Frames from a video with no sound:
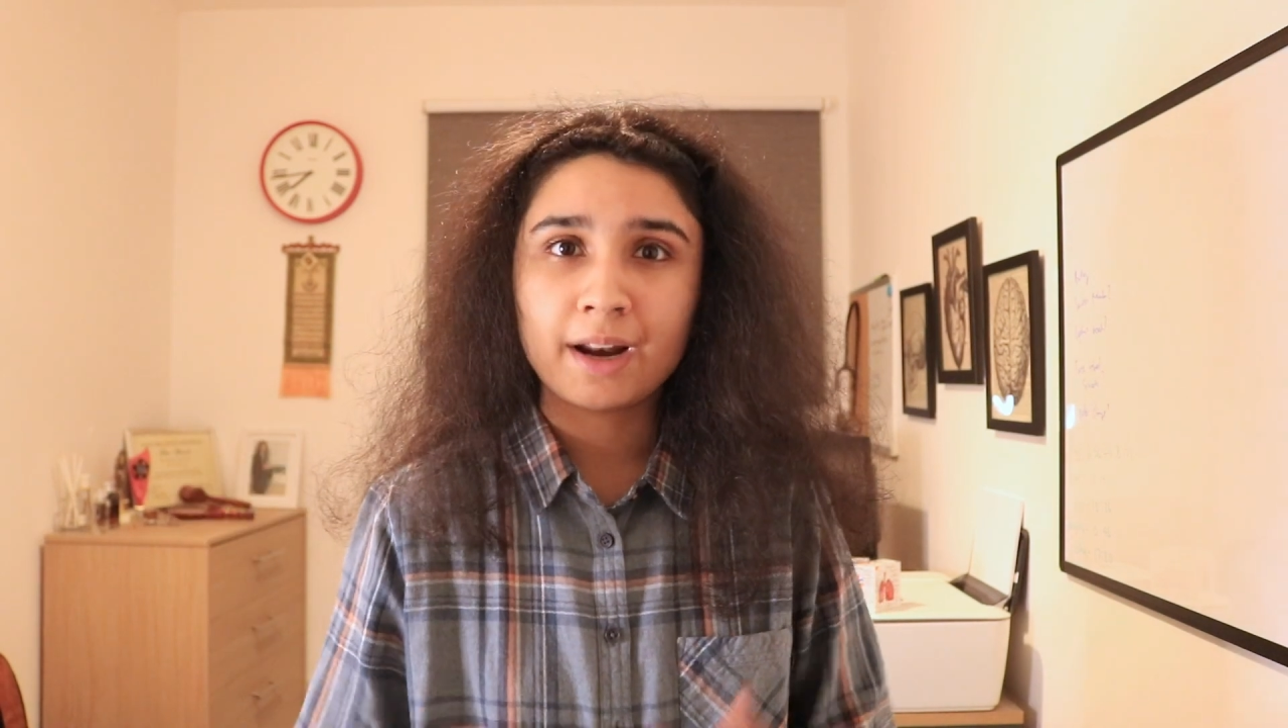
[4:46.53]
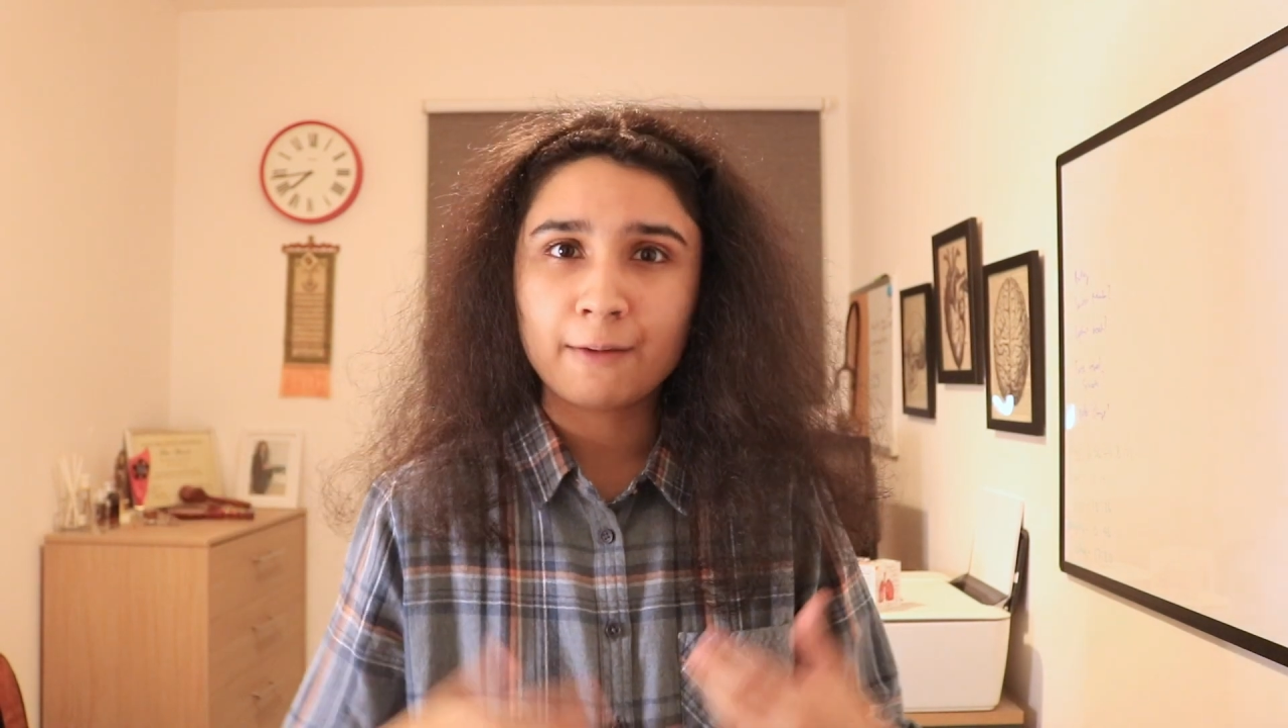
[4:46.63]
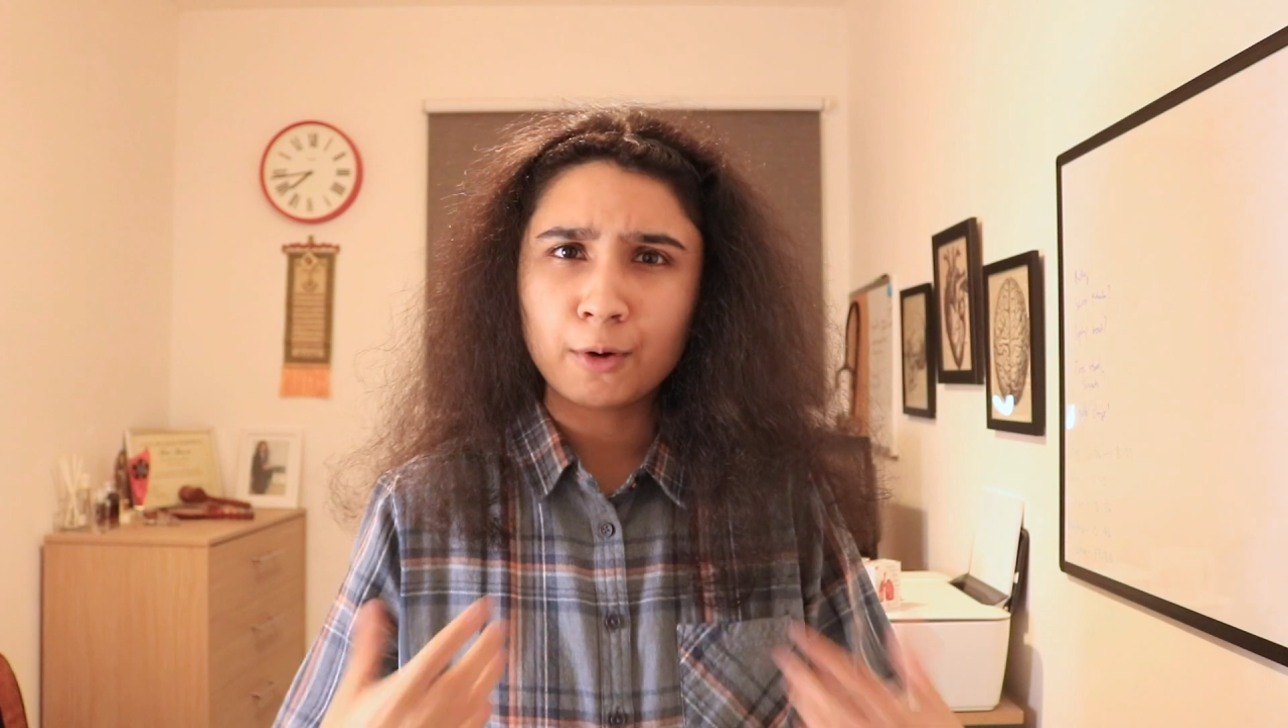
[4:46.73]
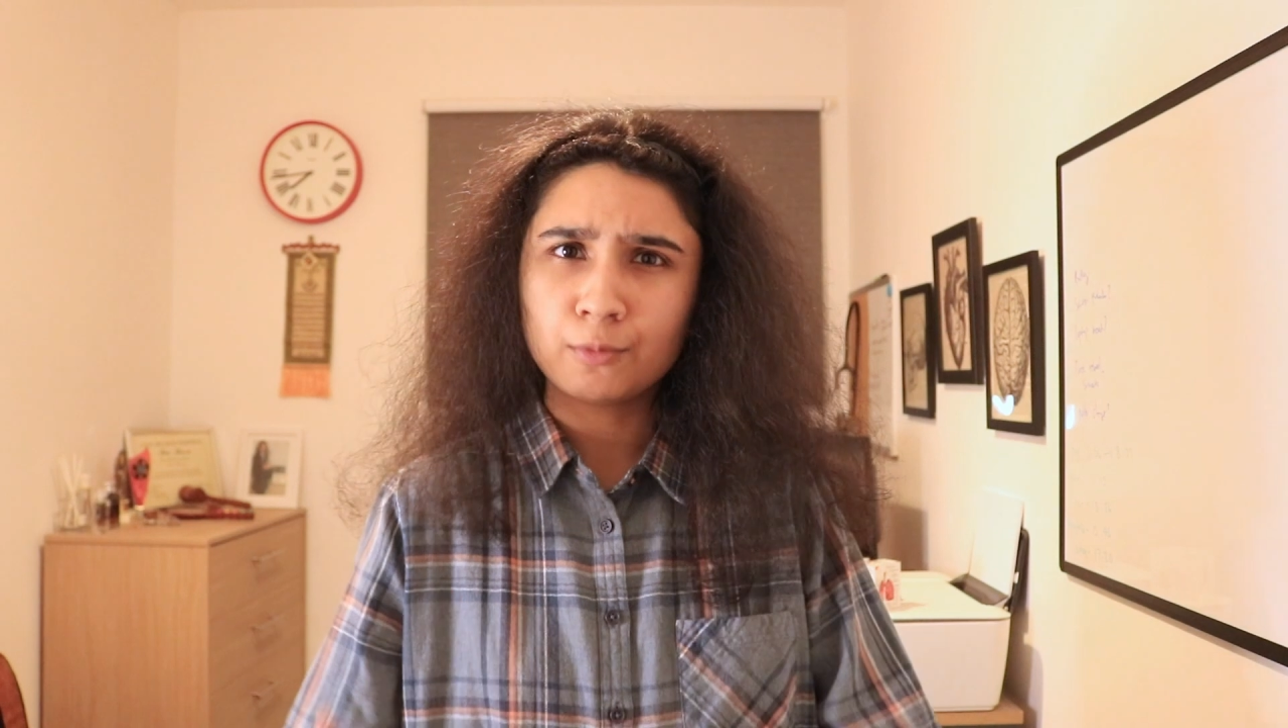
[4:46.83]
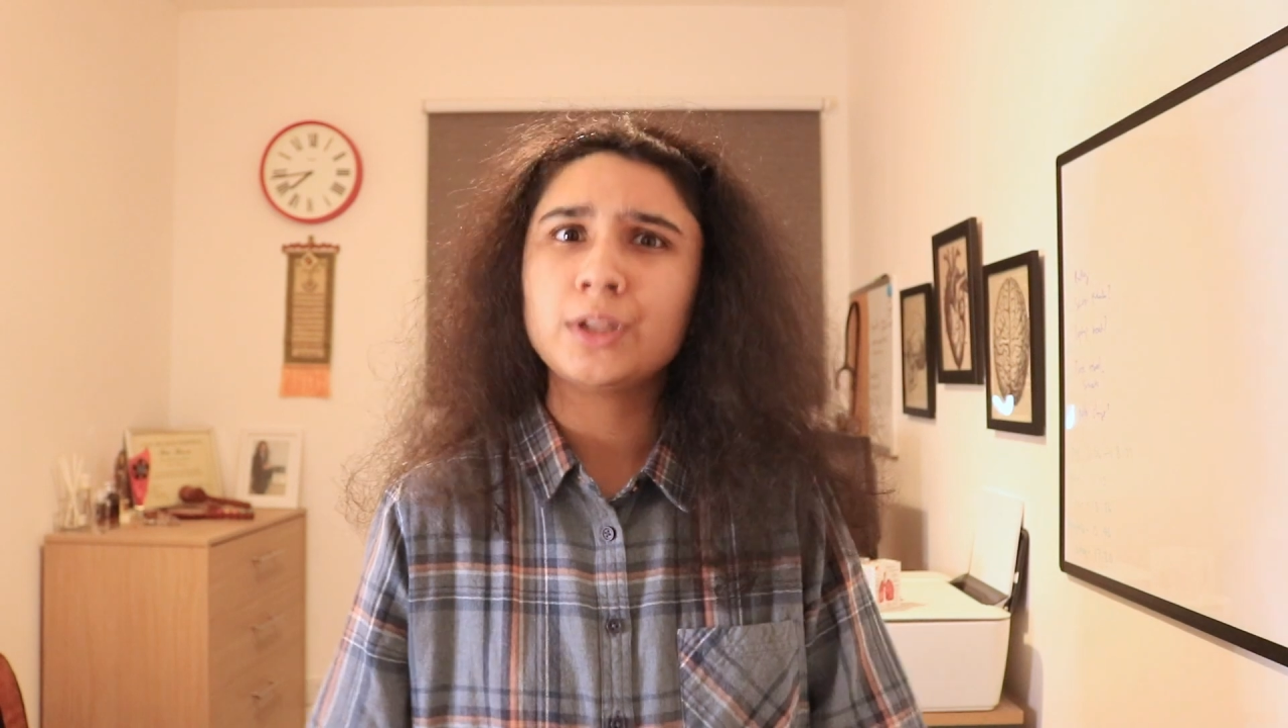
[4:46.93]
and I
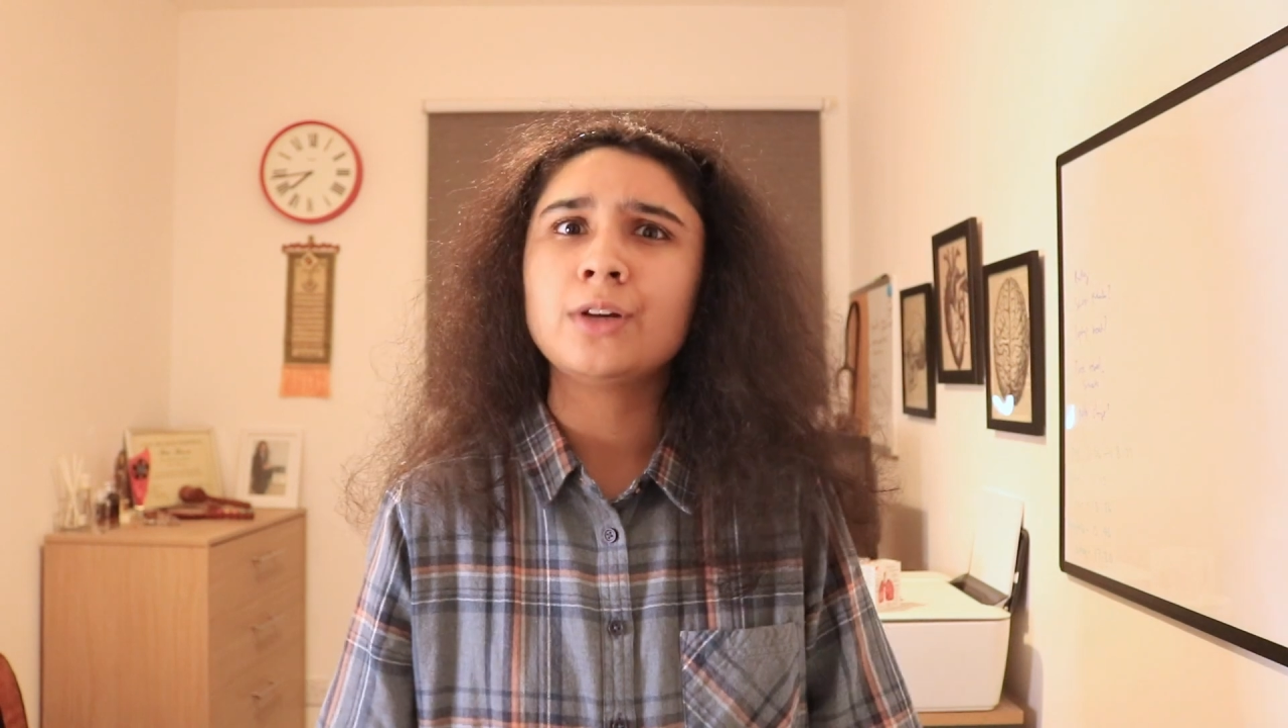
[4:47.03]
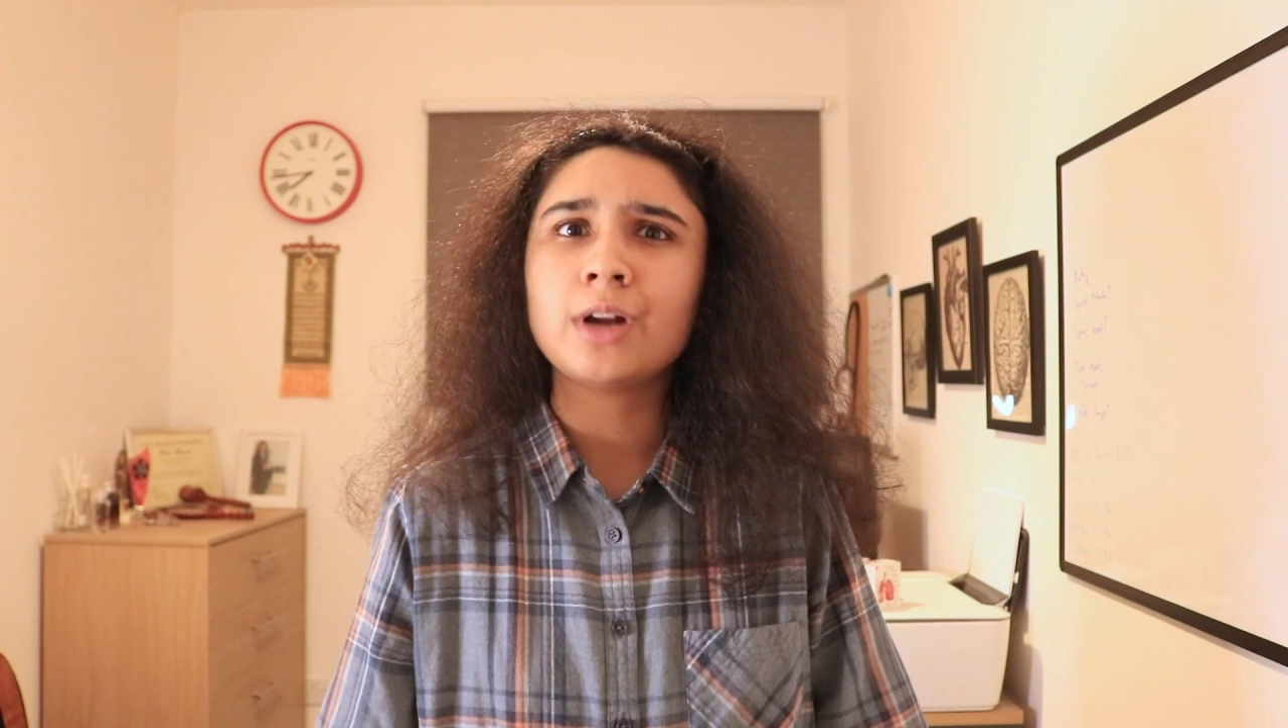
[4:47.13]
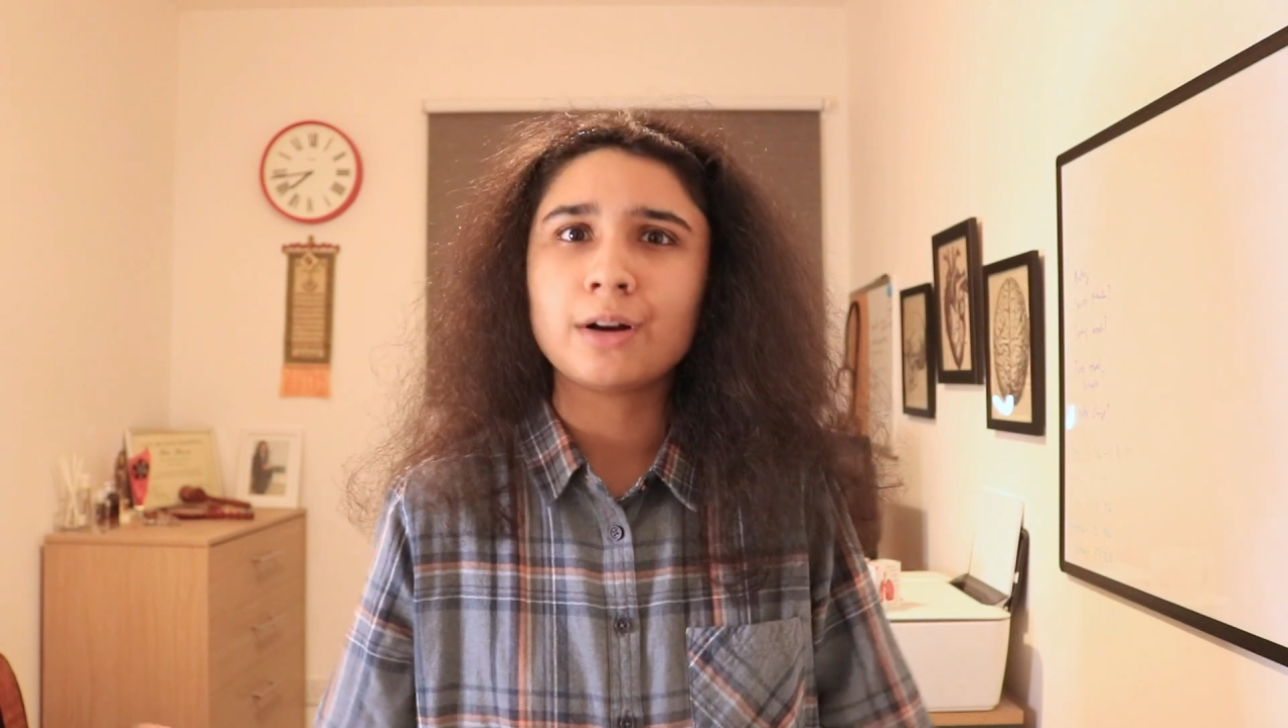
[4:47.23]
felt really good.